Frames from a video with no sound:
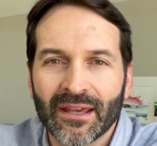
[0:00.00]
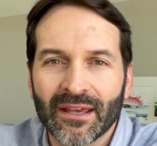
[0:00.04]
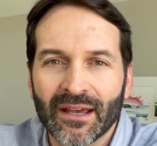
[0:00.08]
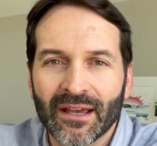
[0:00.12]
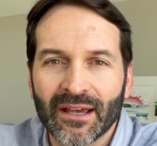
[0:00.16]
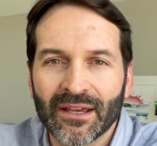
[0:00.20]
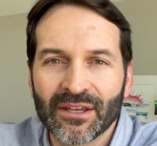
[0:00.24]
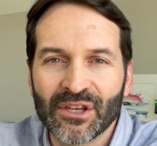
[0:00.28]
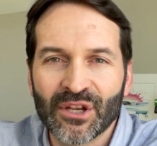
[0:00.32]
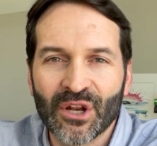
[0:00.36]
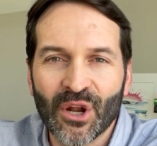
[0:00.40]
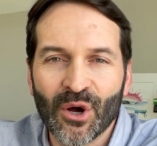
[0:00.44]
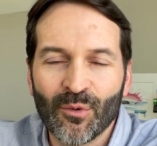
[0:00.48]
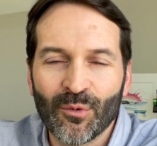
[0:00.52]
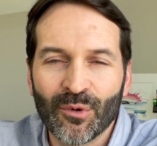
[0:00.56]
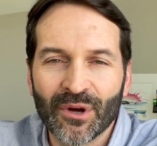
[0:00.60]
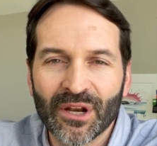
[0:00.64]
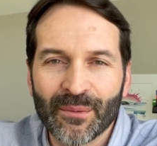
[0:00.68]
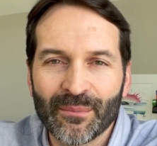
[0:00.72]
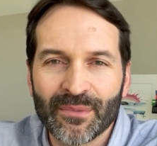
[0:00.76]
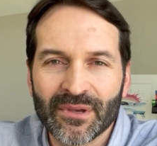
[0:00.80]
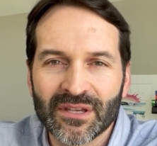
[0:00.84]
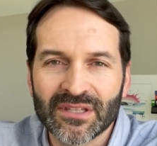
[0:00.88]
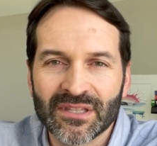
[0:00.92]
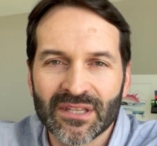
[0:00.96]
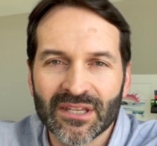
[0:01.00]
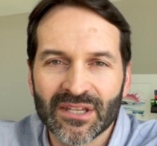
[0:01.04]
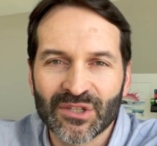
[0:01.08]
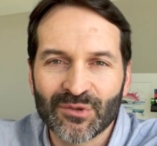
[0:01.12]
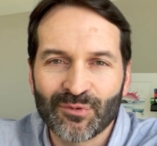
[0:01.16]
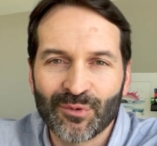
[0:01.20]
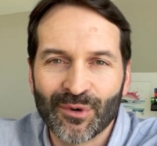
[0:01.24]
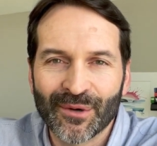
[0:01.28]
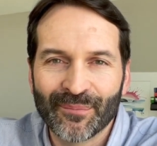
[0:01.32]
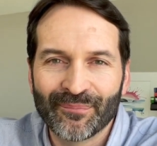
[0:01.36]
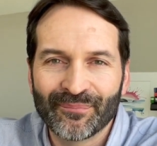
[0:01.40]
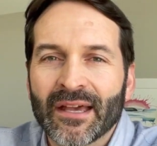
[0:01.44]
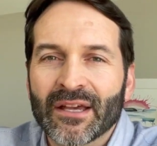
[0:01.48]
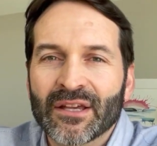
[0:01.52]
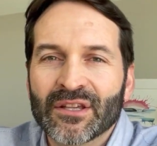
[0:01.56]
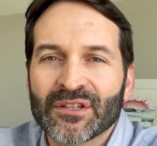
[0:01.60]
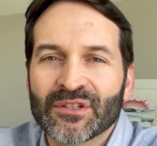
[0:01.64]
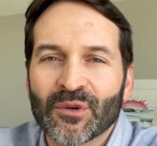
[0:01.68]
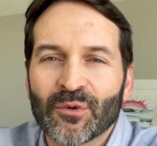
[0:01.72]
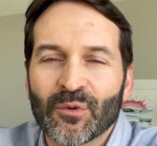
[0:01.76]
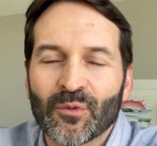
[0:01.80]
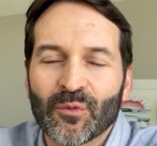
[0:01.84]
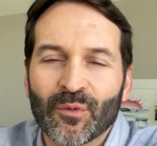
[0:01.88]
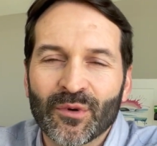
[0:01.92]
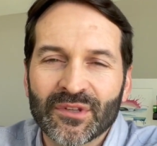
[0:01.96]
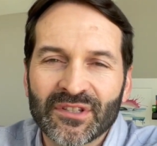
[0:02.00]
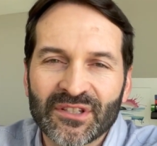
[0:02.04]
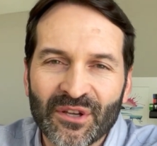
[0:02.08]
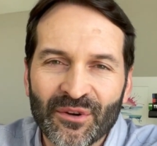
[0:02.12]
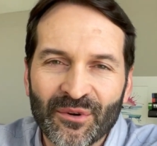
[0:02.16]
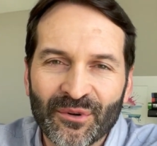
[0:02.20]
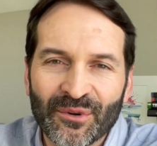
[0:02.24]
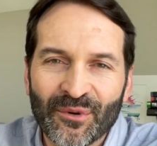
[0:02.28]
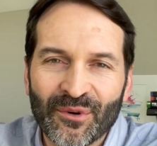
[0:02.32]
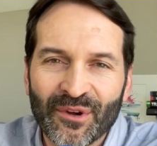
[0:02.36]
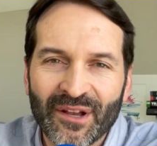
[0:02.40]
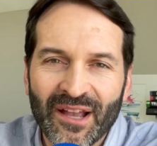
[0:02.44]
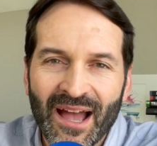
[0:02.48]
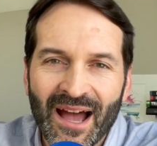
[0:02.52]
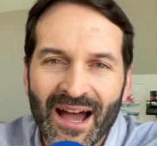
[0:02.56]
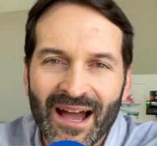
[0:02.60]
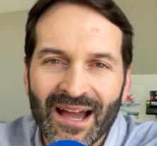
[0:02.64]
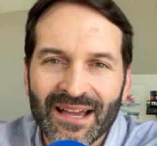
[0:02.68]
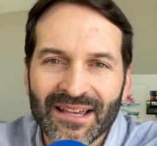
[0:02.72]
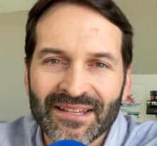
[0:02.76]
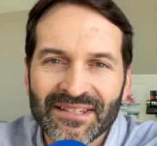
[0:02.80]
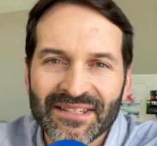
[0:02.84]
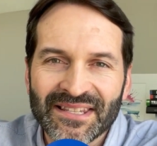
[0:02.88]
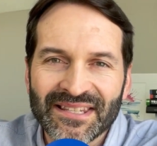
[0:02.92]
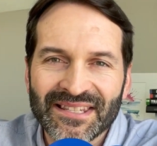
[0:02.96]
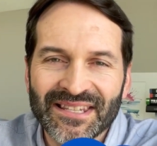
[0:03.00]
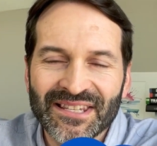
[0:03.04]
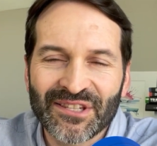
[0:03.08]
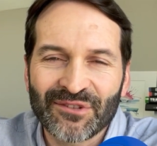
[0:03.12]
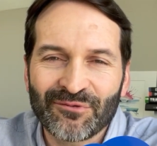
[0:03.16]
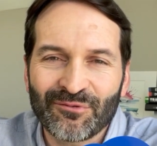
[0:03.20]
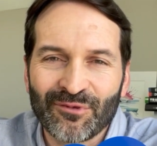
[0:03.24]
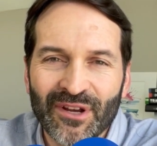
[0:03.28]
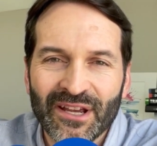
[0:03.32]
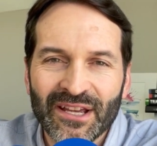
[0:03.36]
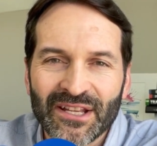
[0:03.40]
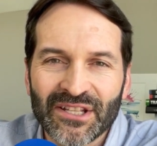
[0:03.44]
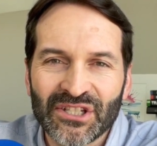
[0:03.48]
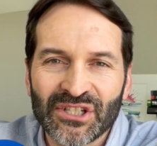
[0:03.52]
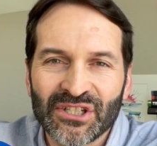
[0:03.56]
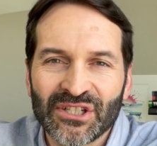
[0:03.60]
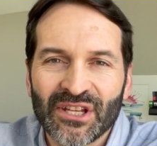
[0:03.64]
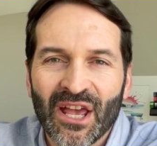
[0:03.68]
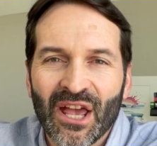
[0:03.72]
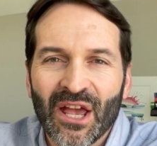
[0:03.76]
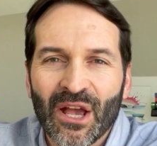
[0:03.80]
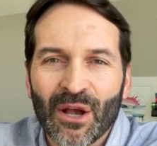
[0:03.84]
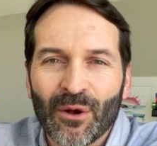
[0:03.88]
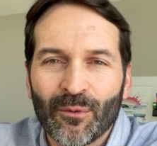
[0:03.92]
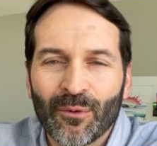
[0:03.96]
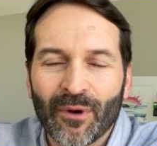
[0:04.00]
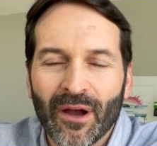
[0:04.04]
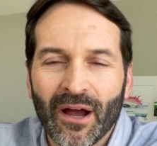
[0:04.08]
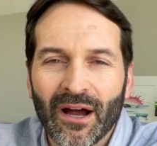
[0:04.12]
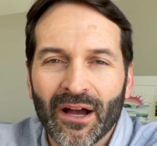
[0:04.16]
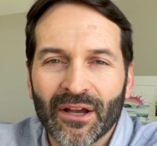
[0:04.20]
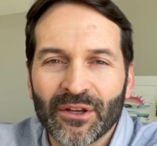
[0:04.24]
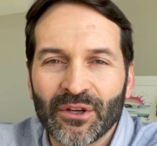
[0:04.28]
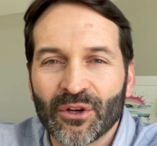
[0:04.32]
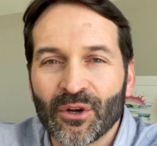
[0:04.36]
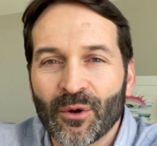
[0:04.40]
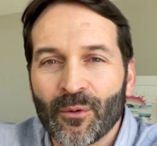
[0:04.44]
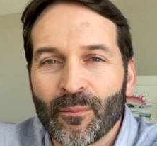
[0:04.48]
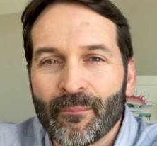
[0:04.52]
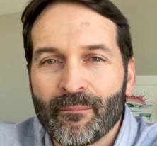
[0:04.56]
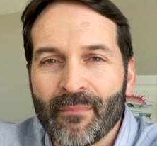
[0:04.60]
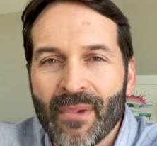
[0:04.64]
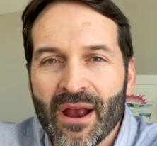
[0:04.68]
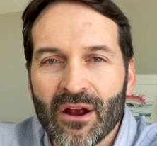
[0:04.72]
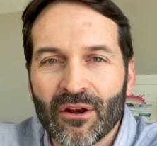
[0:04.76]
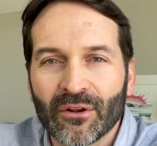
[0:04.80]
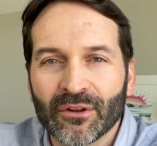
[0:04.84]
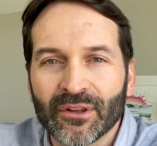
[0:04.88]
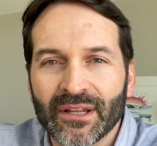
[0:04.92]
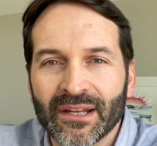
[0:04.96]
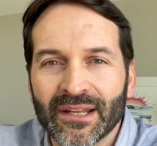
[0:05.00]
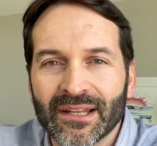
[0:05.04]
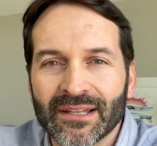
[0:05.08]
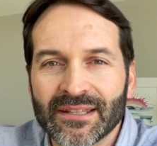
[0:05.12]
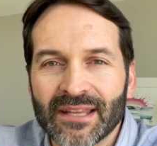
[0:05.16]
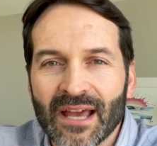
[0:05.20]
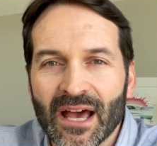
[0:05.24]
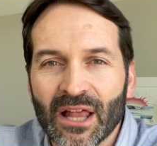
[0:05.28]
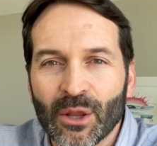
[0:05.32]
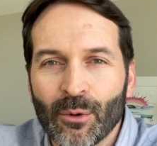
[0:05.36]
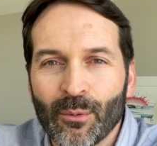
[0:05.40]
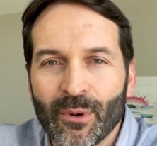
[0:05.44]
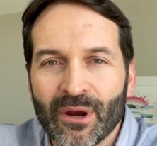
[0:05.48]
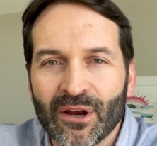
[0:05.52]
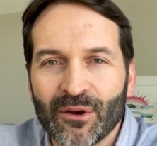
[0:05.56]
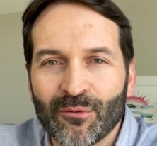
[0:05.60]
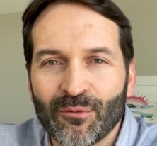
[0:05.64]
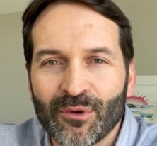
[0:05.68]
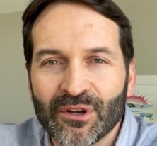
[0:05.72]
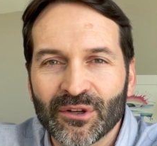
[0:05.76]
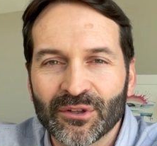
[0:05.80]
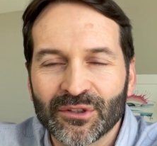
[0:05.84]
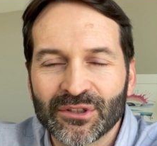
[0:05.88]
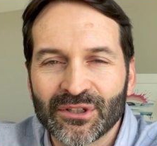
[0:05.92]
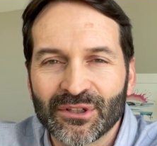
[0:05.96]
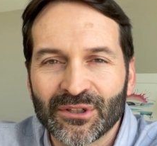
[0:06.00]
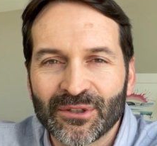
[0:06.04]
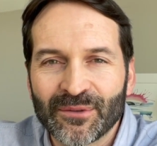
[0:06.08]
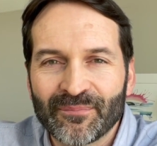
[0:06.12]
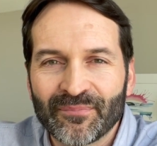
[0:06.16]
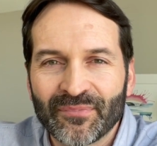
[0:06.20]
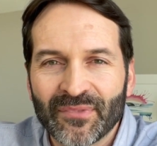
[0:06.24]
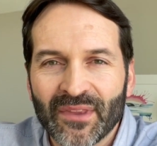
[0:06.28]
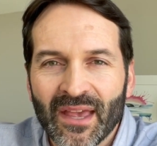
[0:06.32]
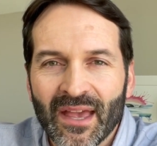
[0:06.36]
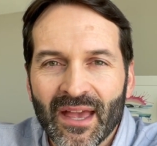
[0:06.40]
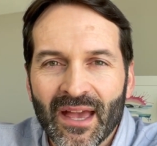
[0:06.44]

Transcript: You don't want to miss this one. So what's going on, guys? This is Rich. Well, you're a Maryland and Delaware realtor.